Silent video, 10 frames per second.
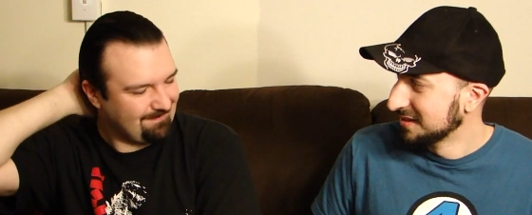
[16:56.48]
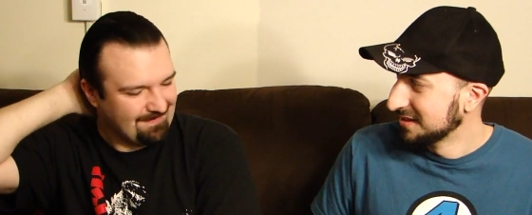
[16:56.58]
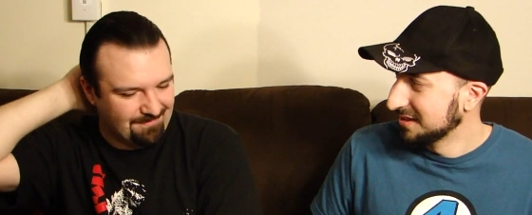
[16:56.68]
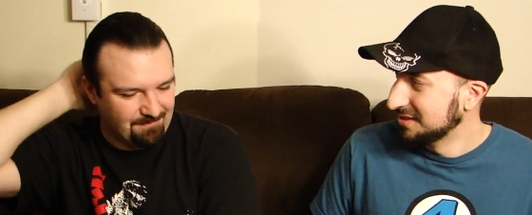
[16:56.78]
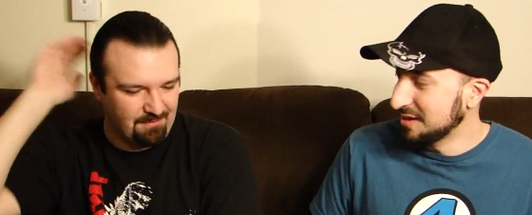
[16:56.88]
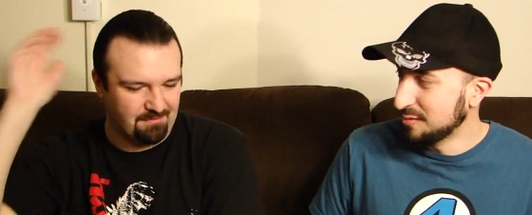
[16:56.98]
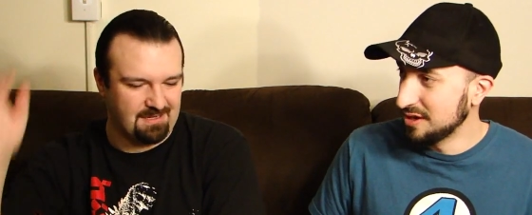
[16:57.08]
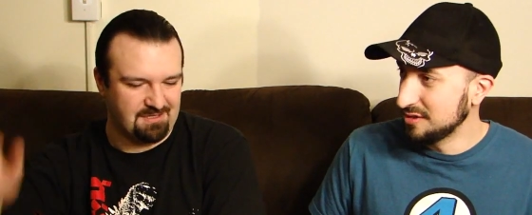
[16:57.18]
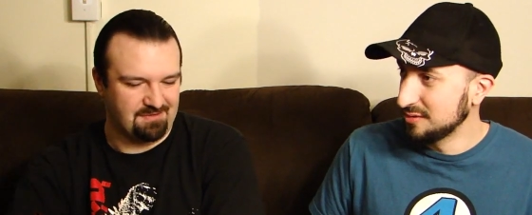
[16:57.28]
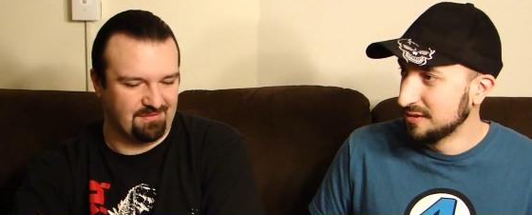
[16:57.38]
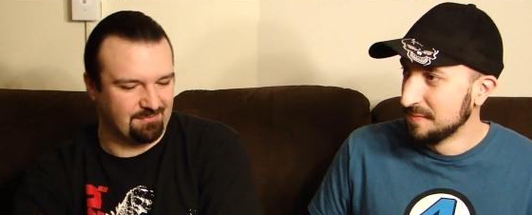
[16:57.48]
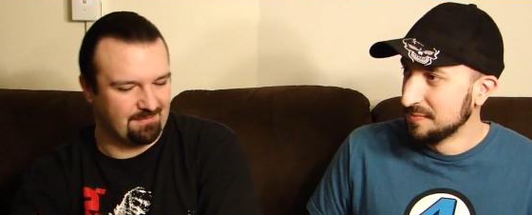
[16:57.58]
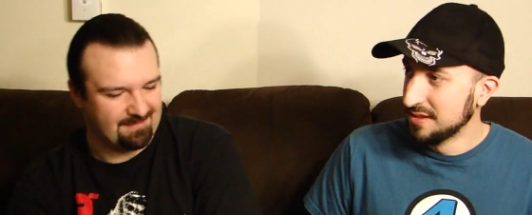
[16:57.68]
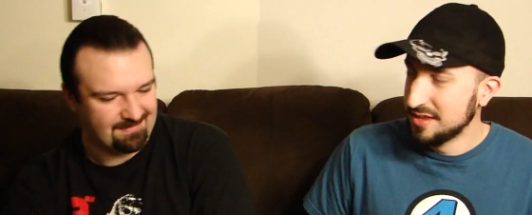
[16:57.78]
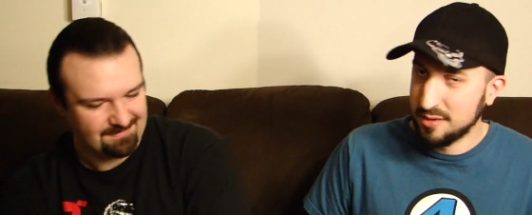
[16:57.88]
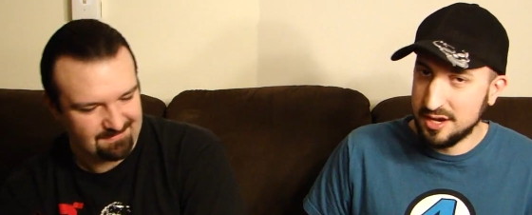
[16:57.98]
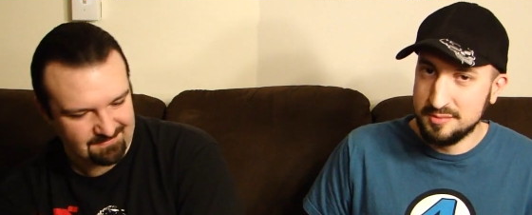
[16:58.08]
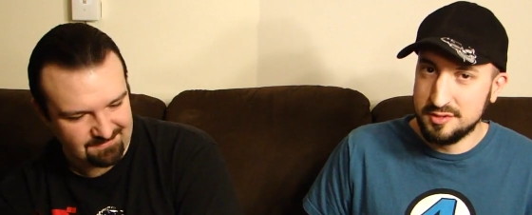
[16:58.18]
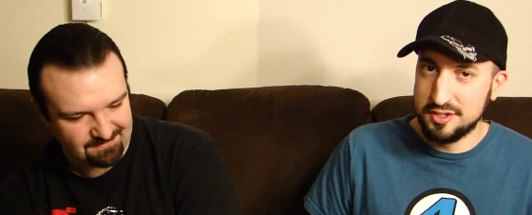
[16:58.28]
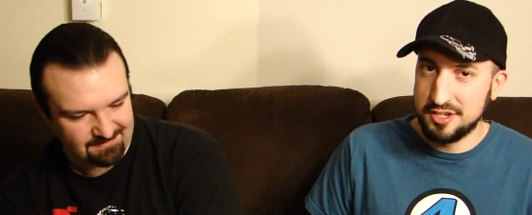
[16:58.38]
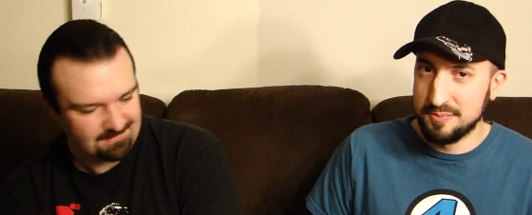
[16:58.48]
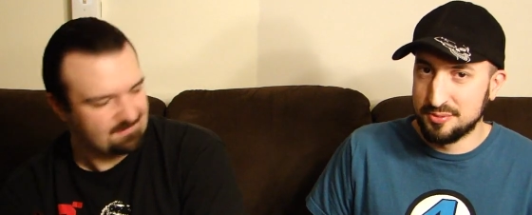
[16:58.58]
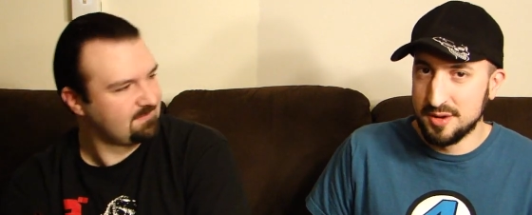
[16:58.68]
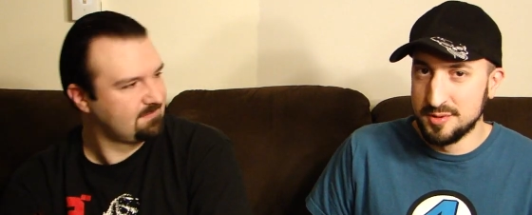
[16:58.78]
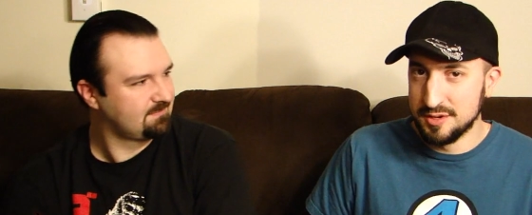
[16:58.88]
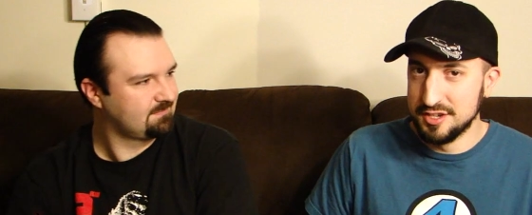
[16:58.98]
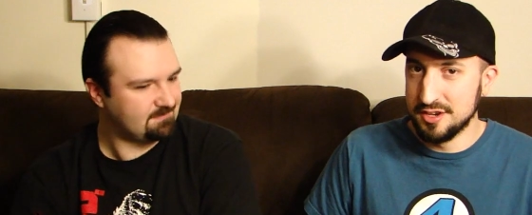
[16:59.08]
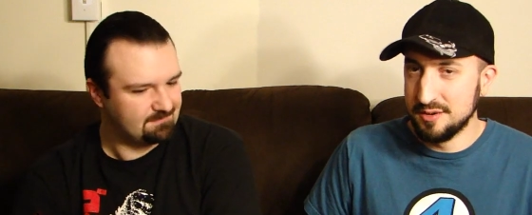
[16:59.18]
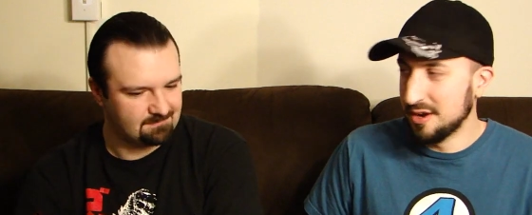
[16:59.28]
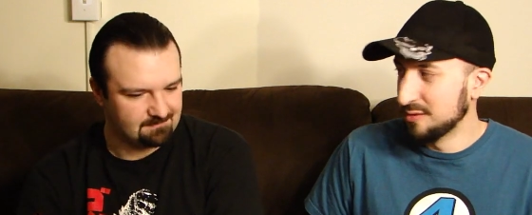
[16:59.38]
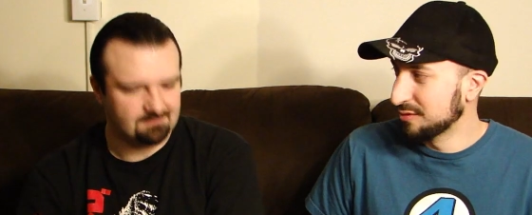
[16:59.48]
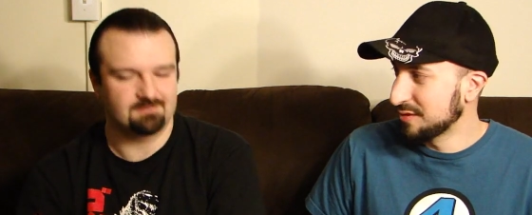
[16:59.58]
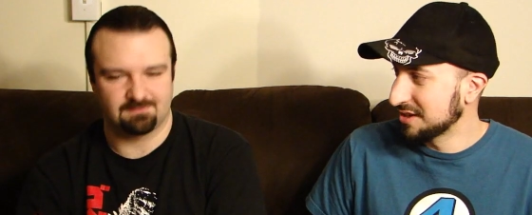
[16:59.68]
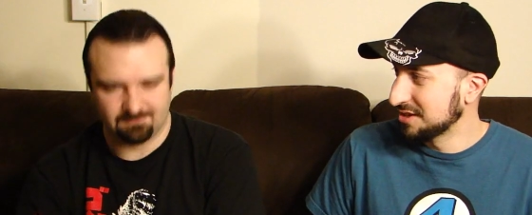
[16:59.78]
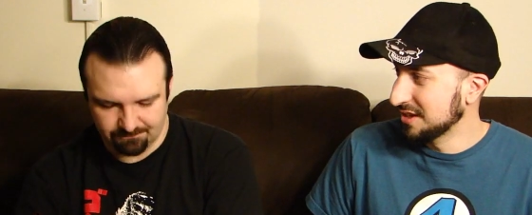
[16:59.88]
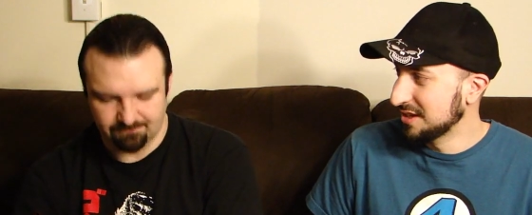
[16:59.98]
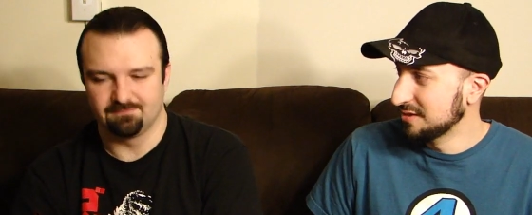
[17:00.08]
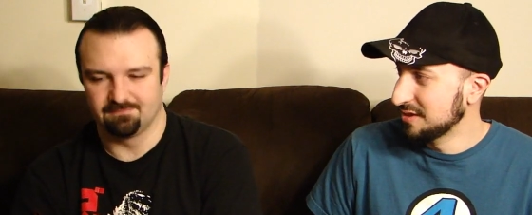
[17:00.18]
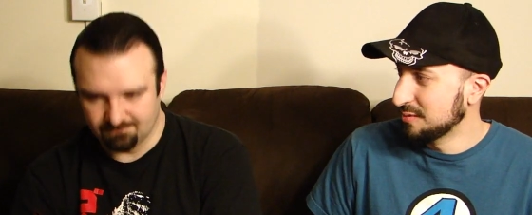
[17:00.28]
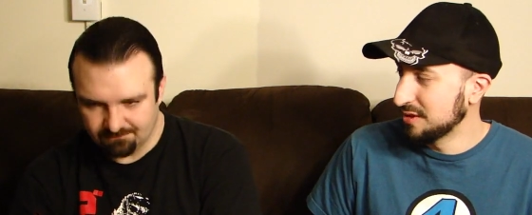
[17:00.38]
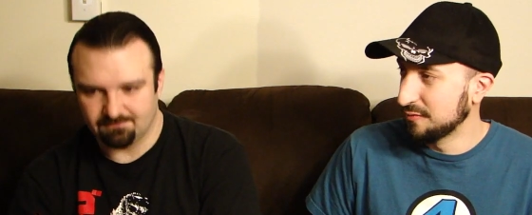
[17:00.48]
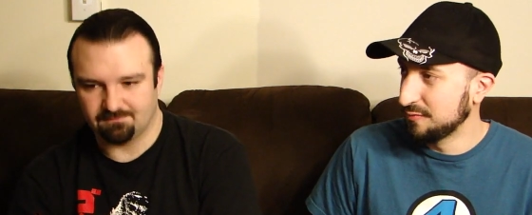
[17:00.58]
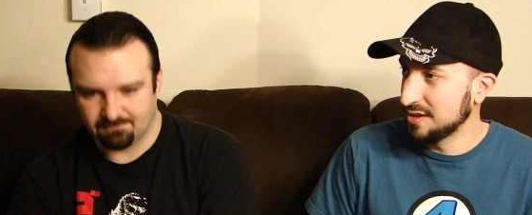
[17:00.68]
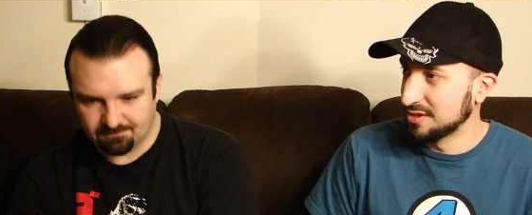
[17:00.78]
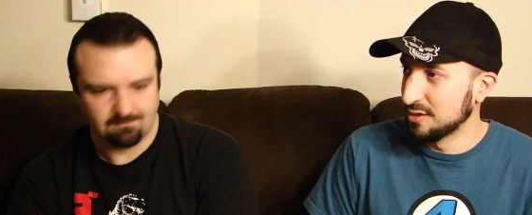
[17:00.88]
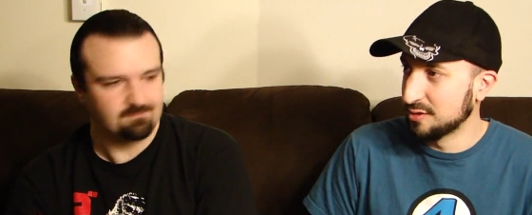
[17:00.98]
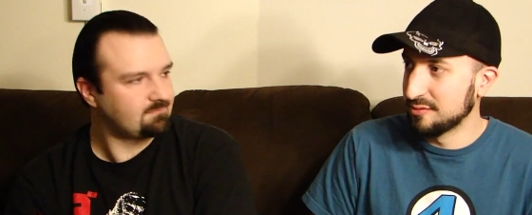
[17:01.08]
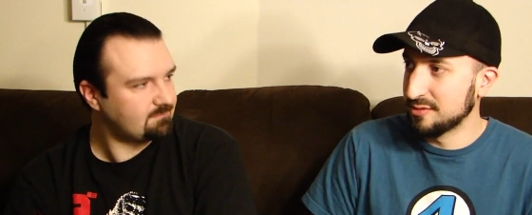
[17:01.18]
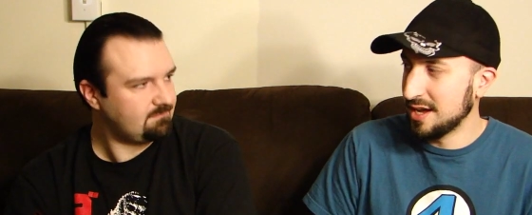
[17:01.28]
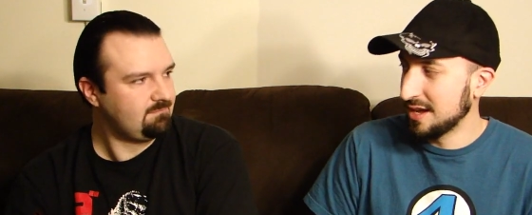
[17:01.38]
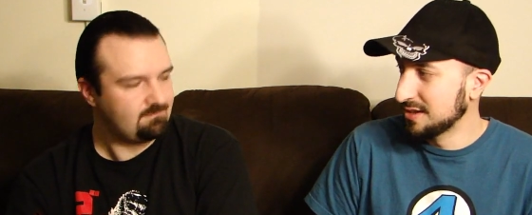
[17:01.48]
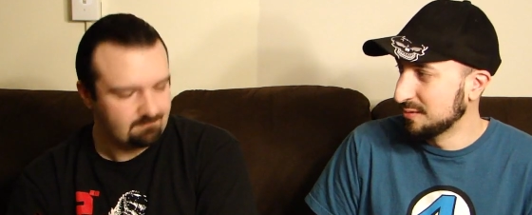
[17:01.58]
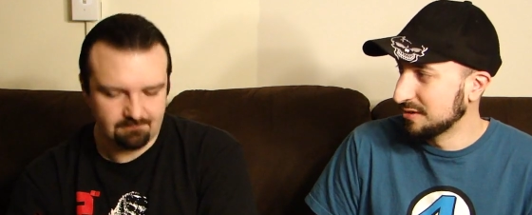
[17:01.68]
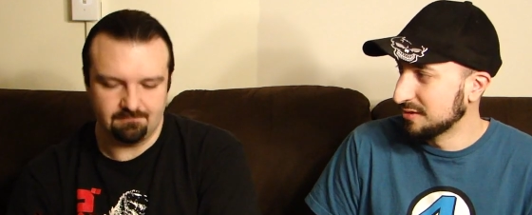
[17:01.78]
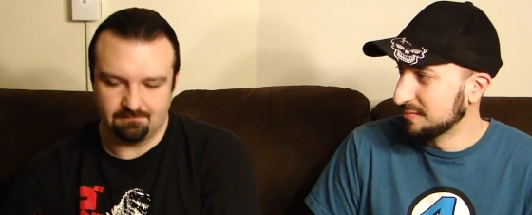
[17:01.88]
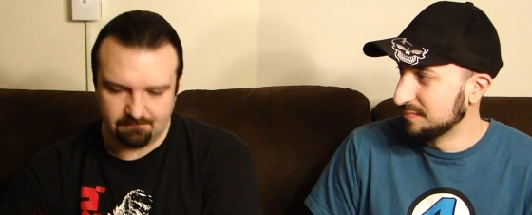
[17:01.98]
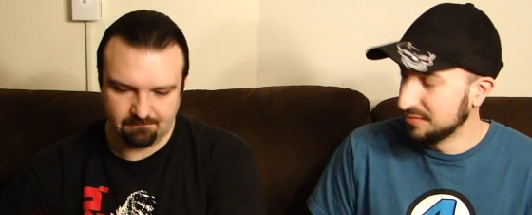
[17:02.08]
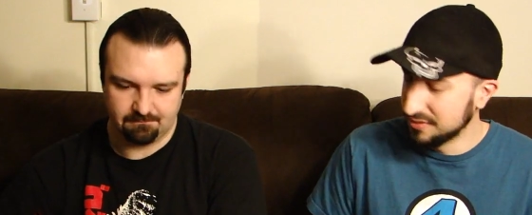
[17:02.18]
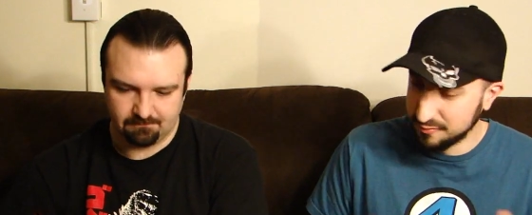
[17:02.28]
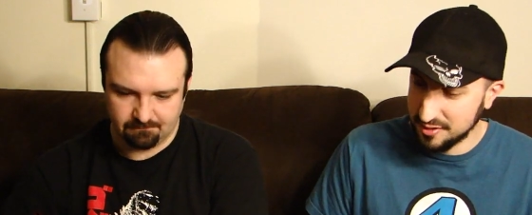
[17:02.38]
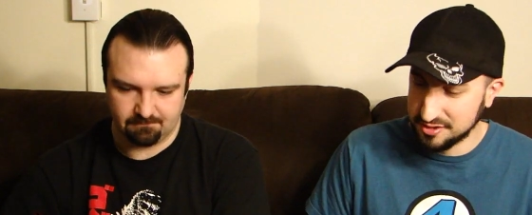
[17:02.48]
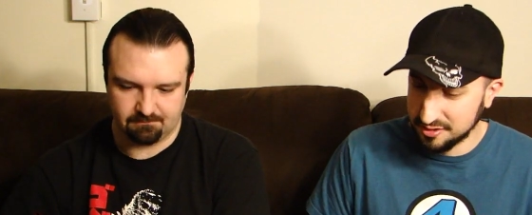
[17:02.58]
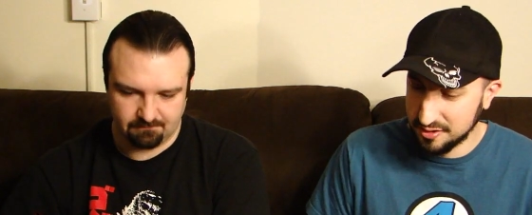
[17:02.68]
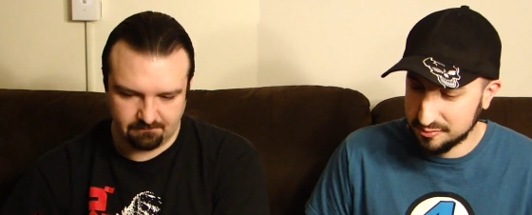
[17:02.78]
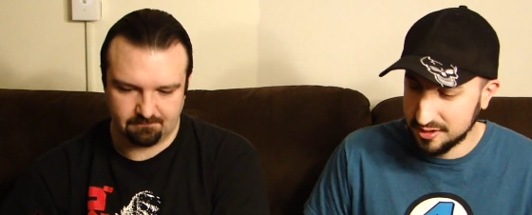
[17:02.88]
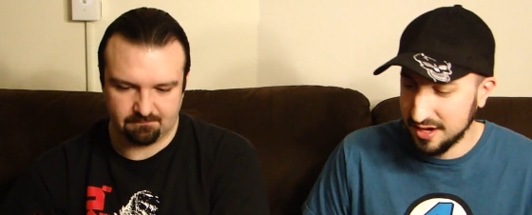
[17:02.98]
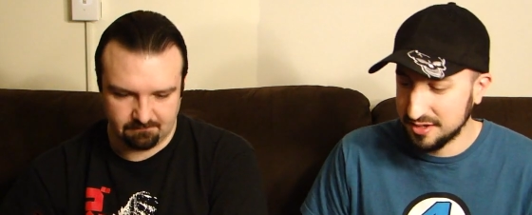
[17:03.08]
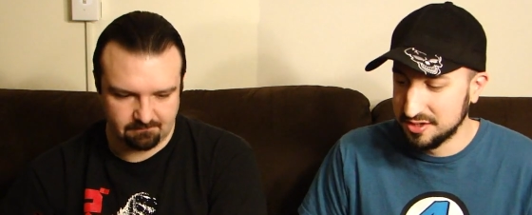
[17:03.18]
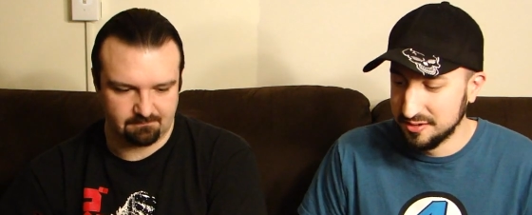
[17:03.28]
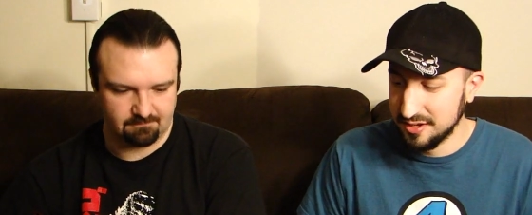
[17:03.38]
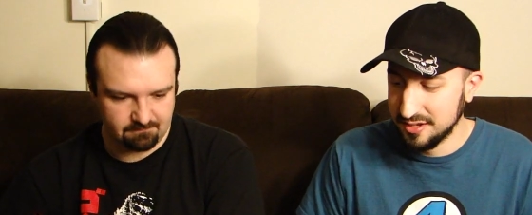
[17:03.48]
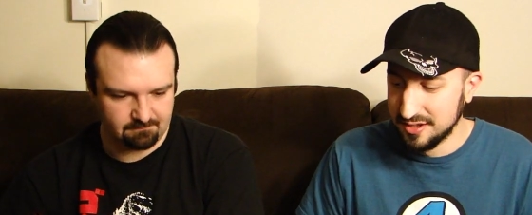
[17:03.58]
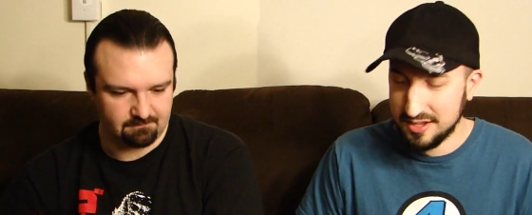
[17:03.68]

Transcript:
Speaker 1: Because they don't want to do this week. They don't want him to do the same promo where he's going, oh, well, Rock's not here. They don't want the fans to turn on Rock. They want the, the fans to love Rock. So they